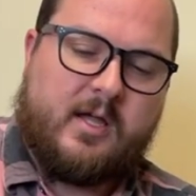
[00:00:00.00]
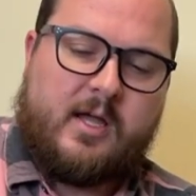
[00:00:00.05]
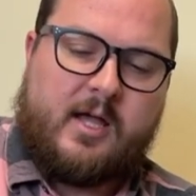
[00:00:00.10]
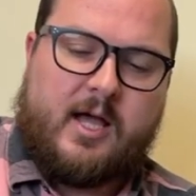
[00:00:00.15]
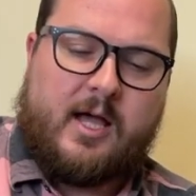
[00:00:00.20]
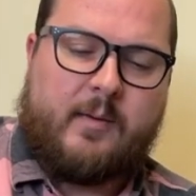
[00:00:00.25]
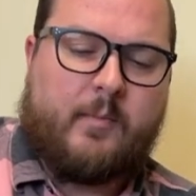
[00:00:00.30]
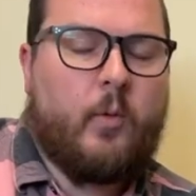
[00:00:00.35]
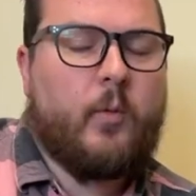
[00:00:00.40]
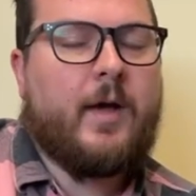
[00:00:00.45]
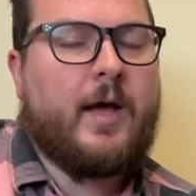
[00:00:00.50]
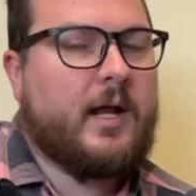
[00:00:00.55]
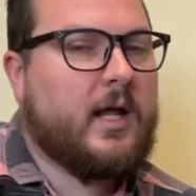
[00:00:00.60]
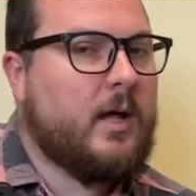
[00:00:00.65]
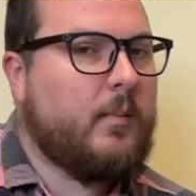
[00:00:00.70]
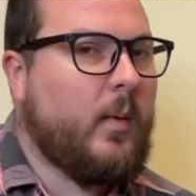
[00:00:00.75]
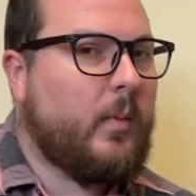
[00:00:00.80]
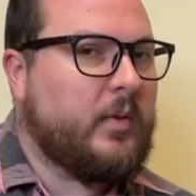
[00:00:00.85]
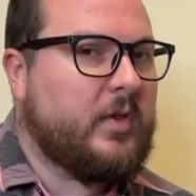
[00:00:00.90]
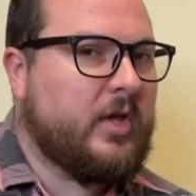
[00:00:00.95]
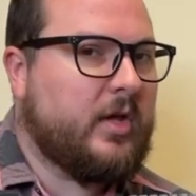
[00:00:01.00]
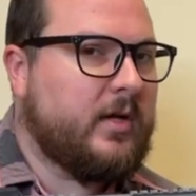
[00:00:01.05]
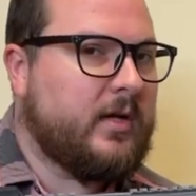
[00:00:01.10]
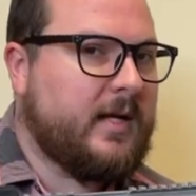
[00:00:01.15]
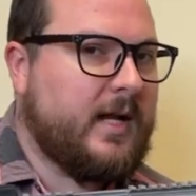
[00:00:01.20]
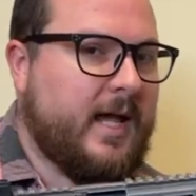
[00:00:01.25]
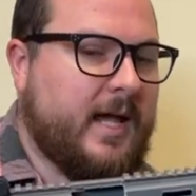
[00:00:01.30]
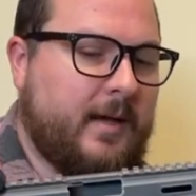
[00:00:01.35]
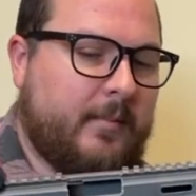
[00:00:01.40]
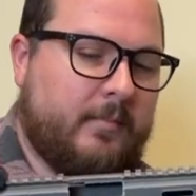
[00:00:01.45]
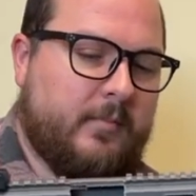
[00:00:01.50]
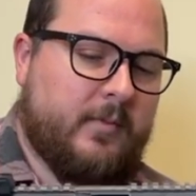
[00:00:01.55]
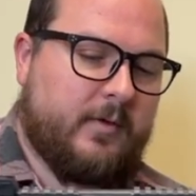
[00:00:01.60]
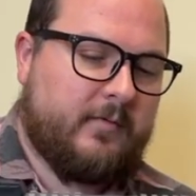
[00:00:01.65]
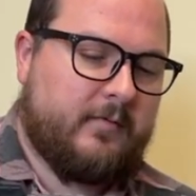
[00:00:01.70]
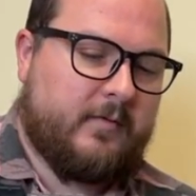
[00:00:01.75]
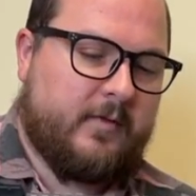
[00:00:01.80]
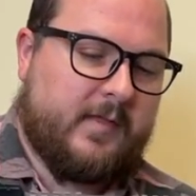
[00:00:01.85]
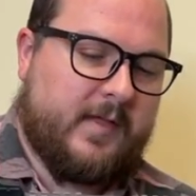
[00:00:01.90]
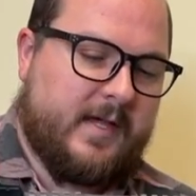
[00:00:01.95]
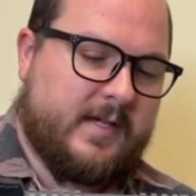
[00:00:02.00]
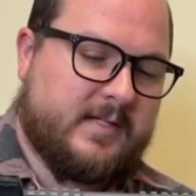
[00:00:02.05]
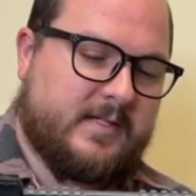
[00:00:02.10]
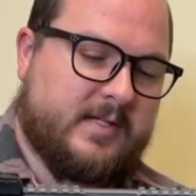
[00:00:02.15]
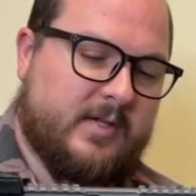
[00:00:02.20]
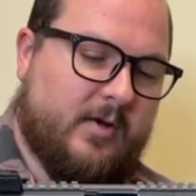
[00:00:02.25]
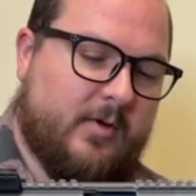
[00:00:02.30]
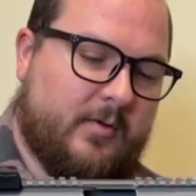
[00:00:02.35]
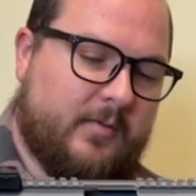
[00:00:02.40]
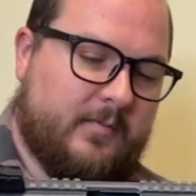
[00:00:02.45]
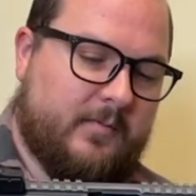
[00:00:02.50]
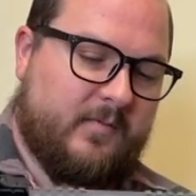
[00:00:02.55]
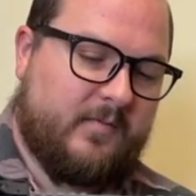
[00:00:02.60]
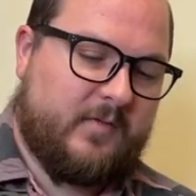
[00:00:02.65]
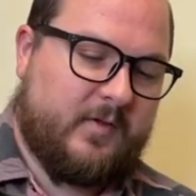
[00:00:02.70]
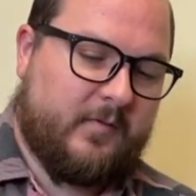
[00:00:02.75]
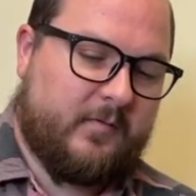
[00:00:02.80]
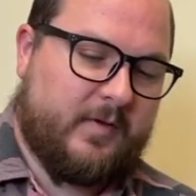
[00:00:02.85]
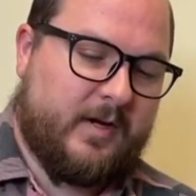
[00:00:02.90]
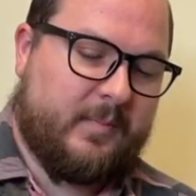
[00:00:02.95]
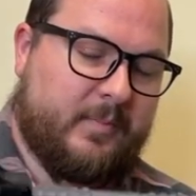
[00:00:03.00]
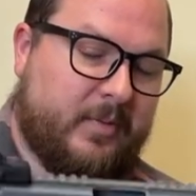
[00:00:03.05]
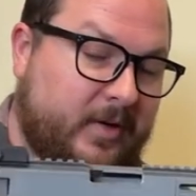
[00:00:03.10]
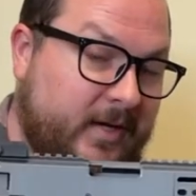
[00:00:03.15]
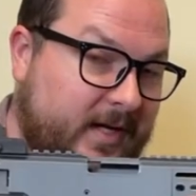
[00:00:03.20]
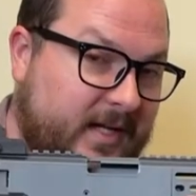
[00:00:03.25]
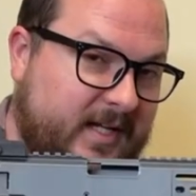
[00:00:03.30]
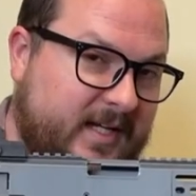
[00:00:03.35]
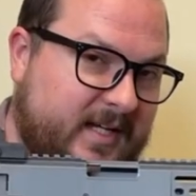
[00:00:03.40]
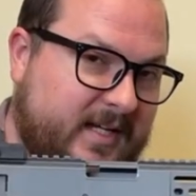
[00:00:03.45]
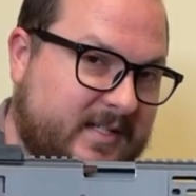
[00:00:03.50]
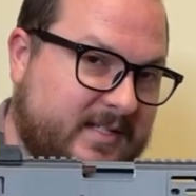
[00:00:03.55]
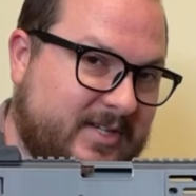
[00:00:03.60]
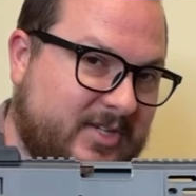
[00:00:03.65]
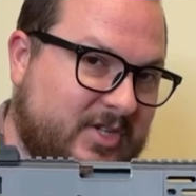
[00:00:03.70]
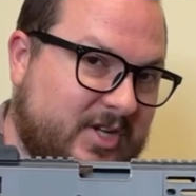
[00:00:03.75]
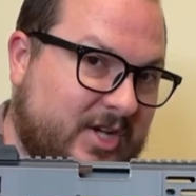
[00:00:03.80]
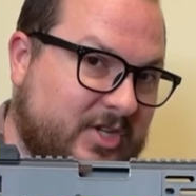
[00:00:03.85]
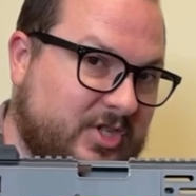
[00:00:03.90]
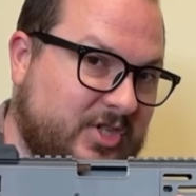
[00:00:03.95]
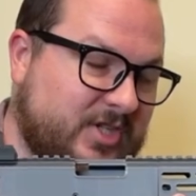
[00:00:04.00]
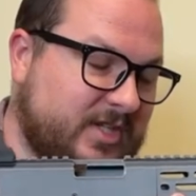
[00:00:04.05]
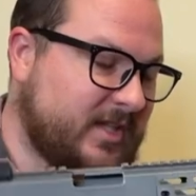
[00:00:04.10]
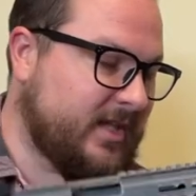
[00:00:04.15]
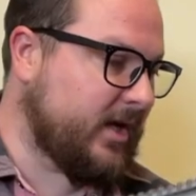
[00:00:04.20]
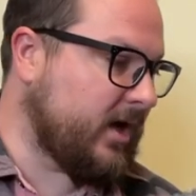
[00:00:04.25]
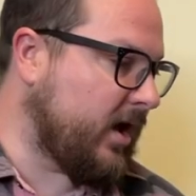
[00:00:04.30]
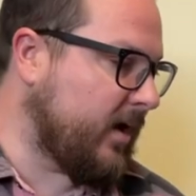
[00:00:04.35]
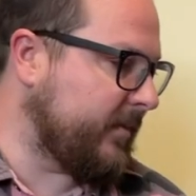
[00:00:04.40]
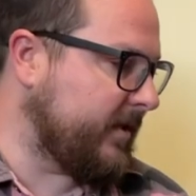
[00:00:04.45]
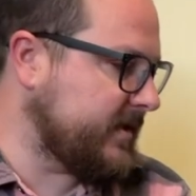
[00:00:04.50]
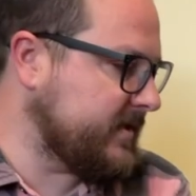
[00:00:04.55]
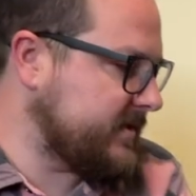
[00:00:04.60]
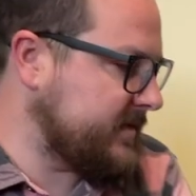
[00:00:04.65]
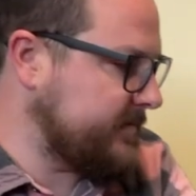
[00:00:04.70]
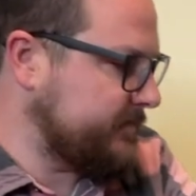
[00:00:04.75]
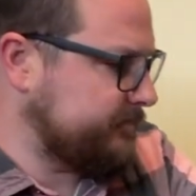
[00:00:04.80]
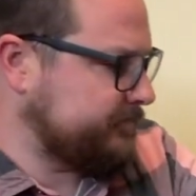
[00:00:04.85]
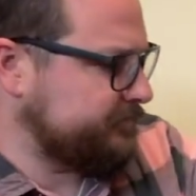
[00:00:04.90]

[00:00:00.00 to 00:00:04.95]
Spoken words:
But we got to come up with a good name for this, so feel free to put any suggestions in the comments.